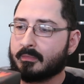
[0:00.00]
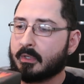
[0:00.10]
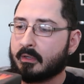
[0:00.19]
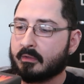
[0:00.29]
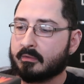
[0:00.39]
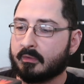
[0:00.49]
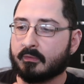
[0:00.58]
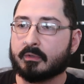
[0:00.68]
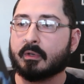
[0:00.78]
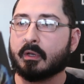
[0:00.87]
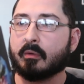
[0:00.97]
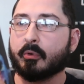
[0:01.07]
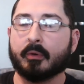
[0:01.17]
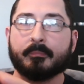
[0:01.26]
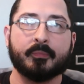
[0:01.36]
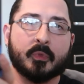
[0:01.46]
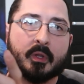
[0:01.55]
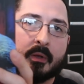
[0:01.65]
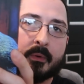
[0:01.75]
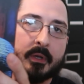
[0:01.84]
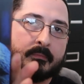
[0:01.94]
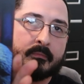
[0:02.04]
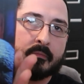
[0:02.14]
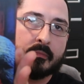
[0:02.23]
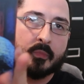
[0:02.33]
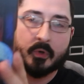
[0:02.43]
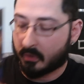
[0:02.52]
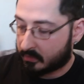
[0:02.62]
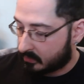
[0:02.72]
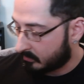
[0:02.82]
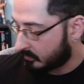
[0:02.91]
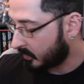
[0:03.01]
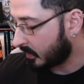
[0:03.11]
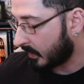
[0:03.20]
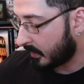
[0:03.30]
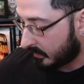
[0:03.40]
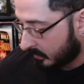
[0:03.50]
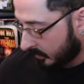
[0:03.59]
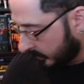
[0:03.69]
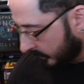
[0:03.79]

Yeah, it doesn't even say, but anyway, awesome Kong.